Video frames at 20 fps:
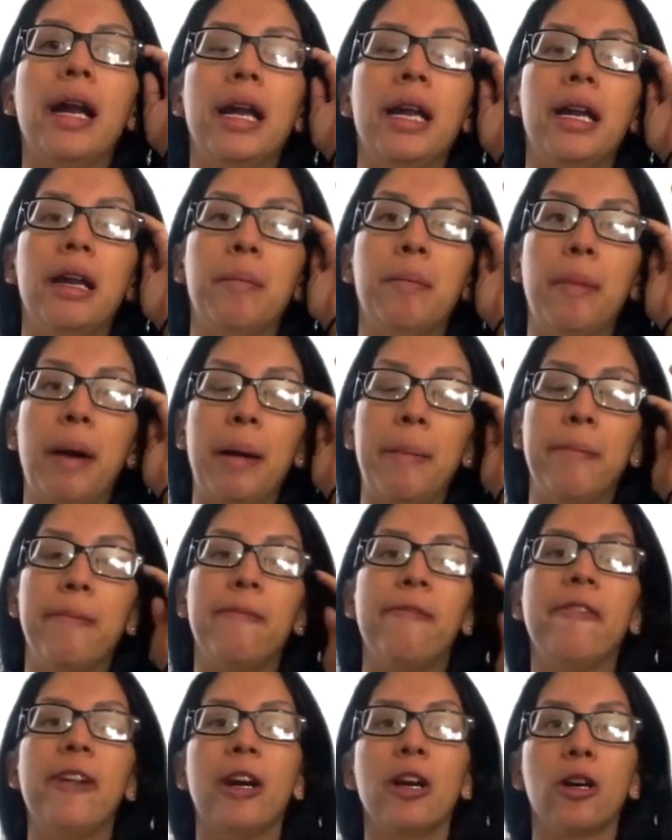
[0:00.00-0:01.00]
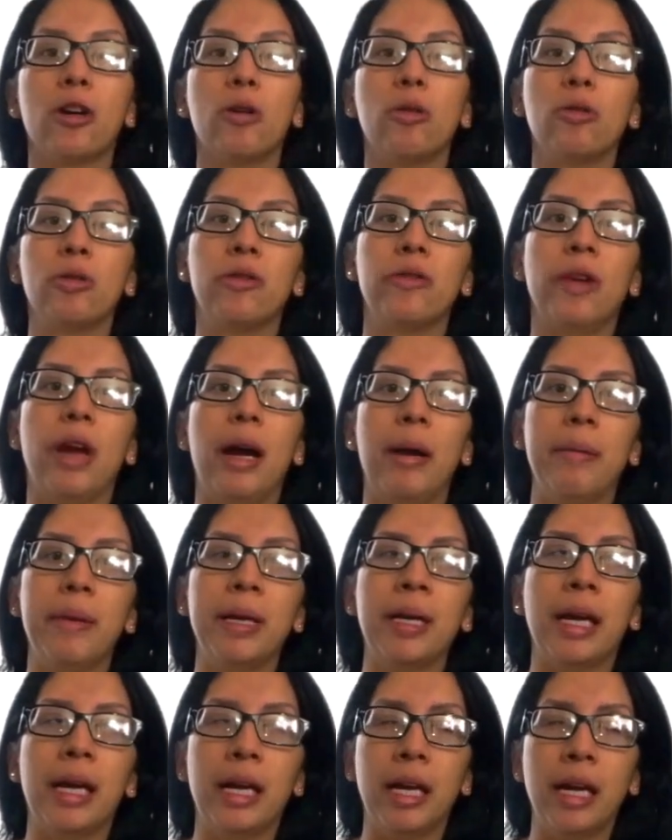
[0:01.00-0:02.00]
And my varicose, I've
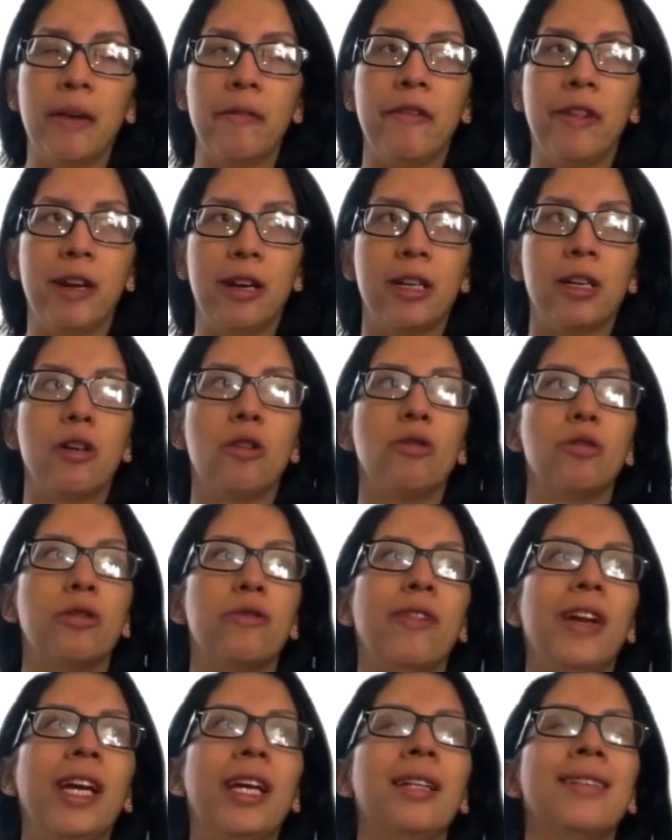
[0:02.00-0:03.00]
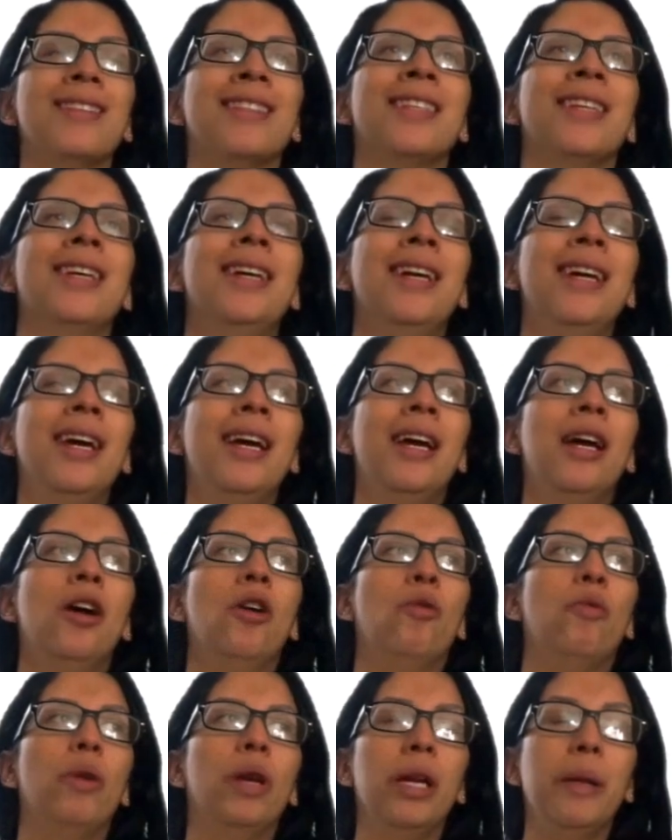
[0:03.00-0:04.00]
been getting a varicose veins
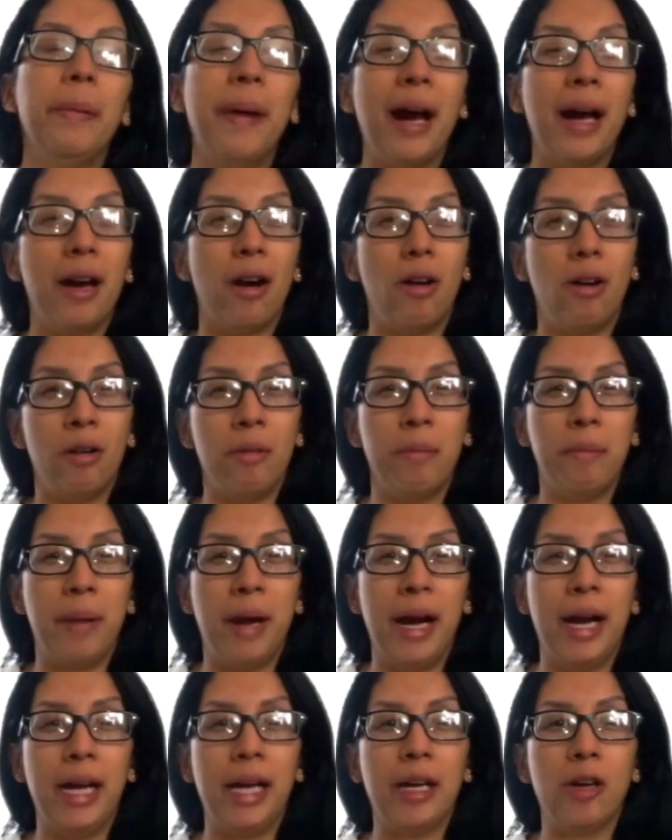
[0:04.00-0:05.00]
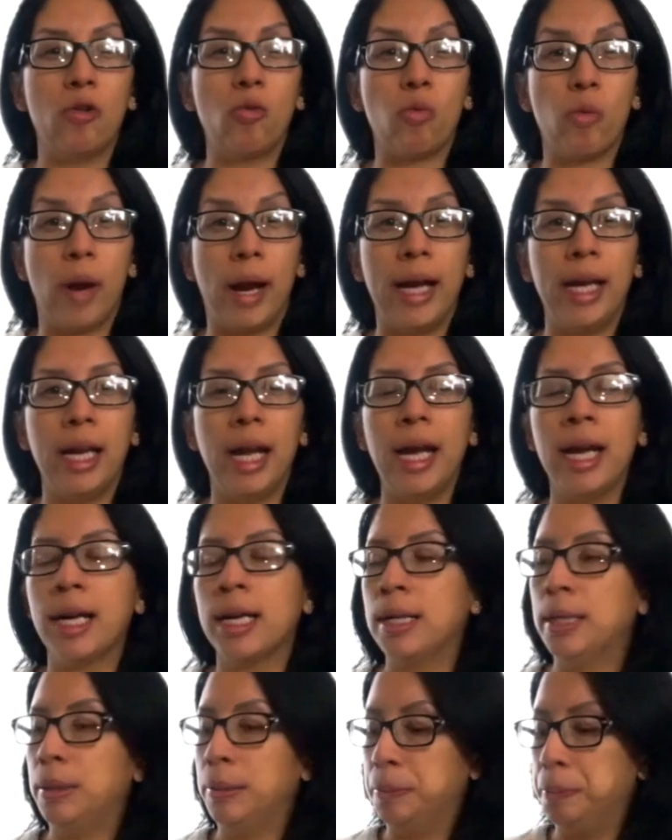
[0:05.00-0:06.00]
really bad on my right leg,
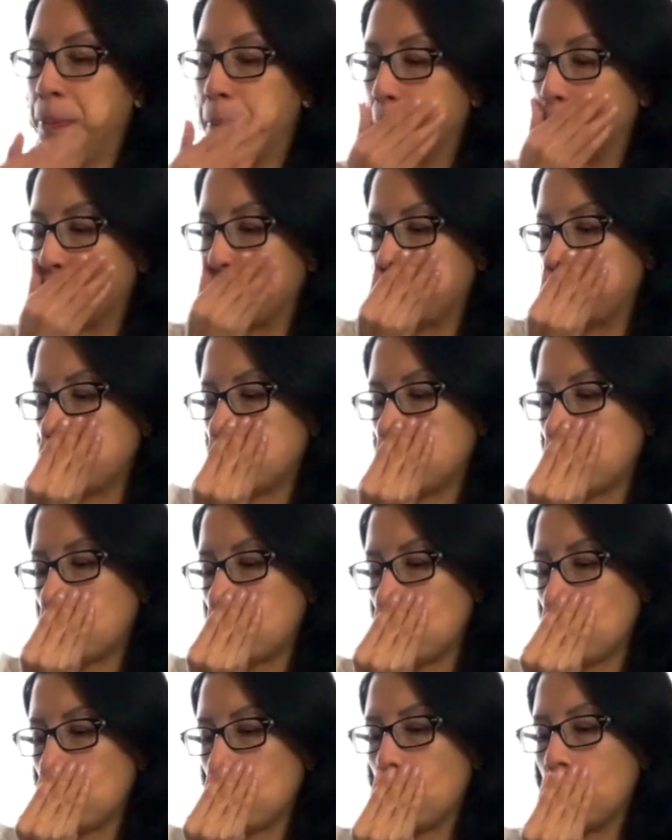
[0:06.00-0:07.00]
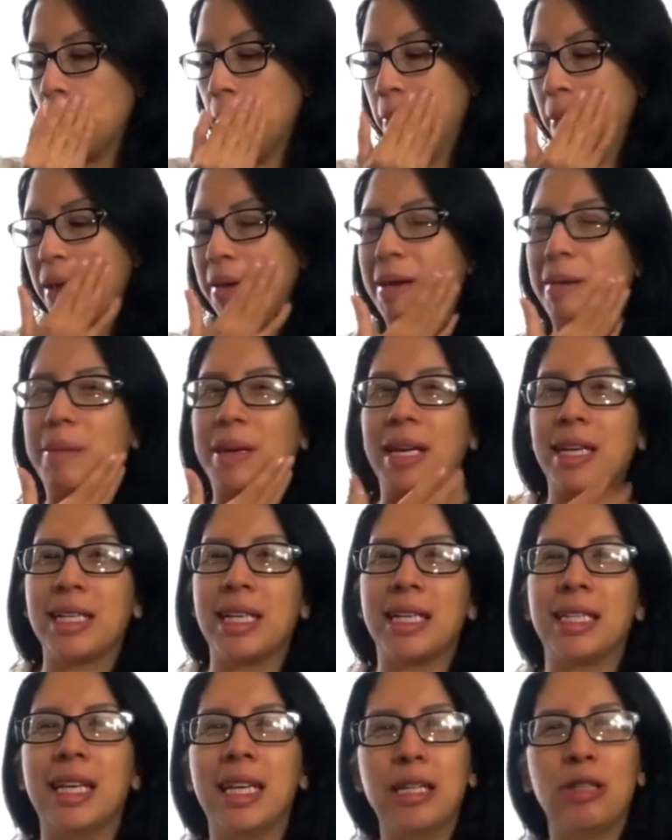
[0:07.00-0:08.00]
maybe because
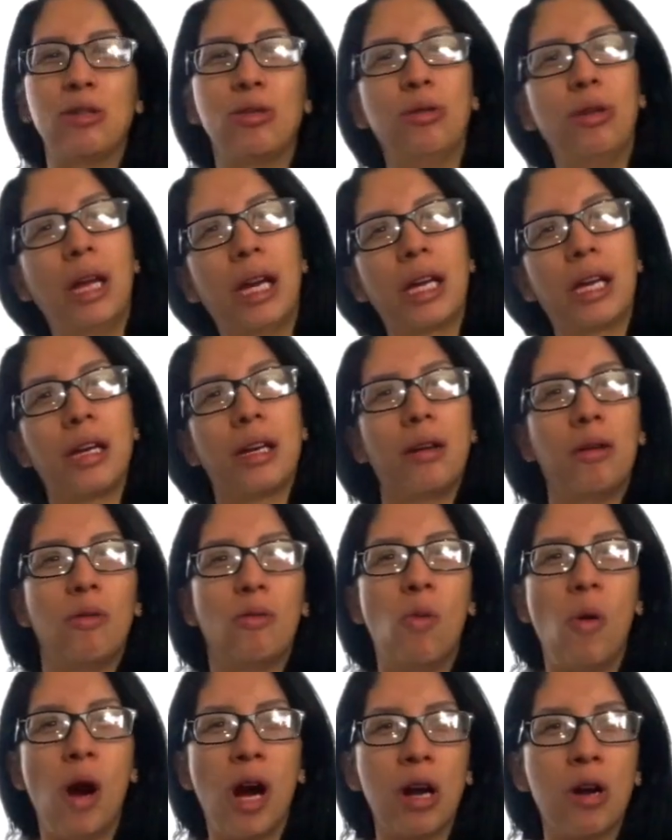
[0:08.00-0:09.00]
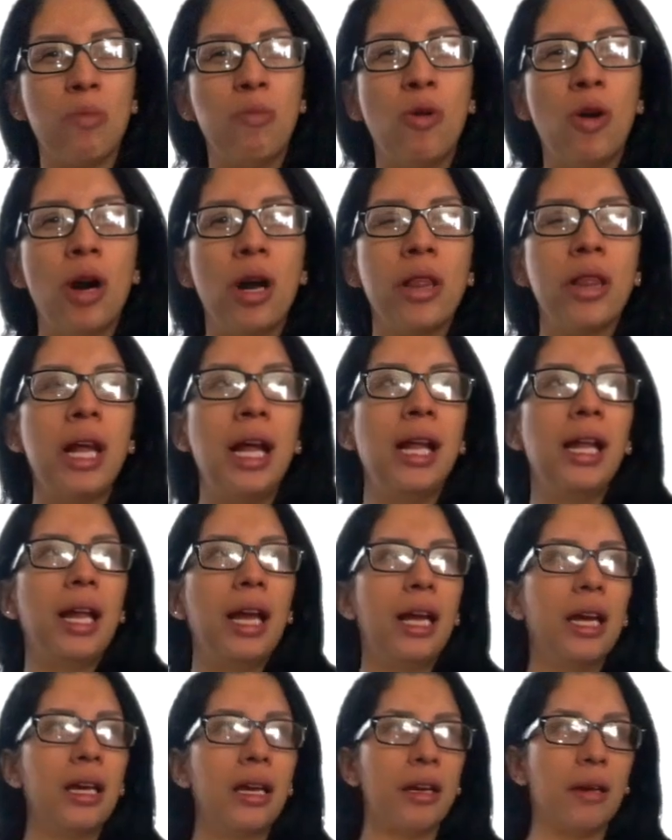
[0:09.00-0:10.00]
I tend to like walk more on that
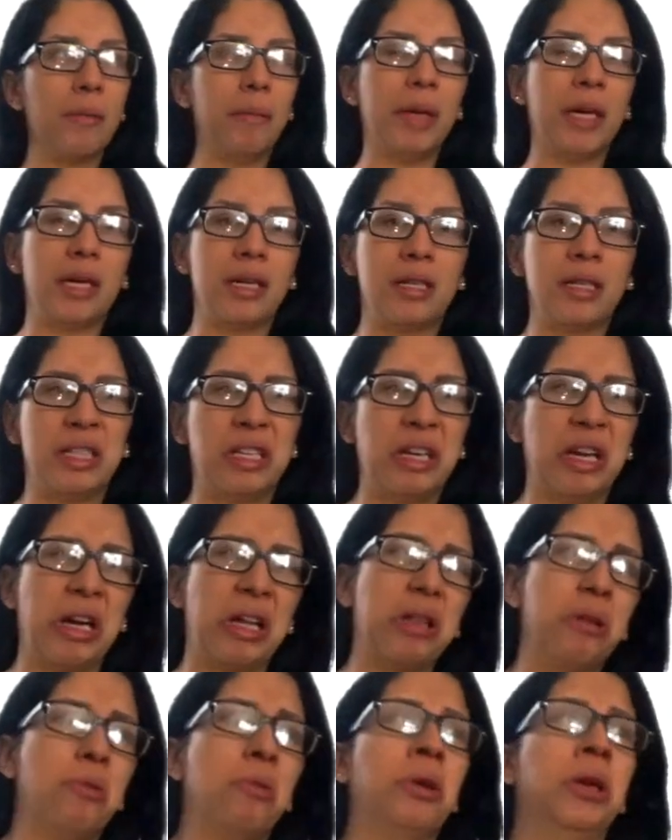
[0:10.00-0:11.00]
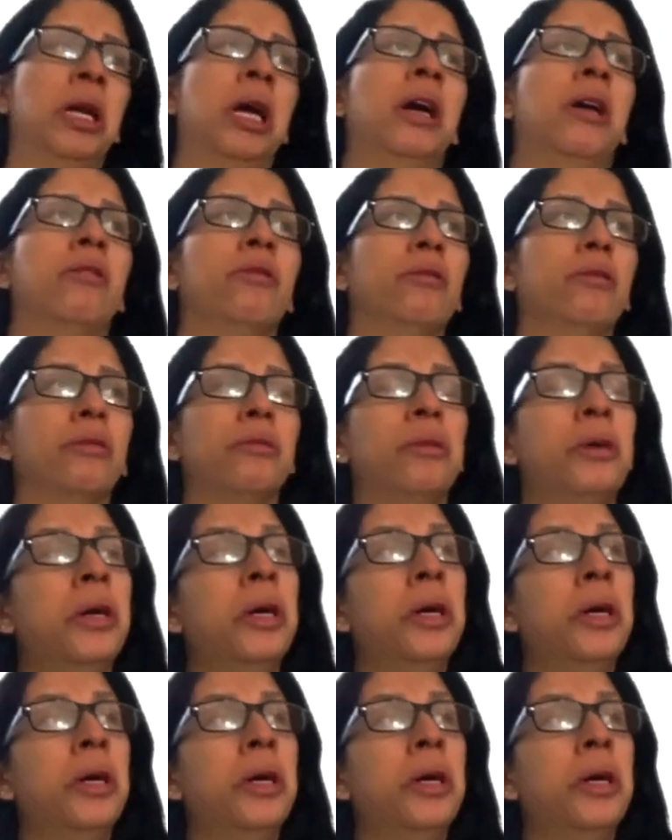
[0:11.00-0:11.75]
leg, because the other one, I don't know,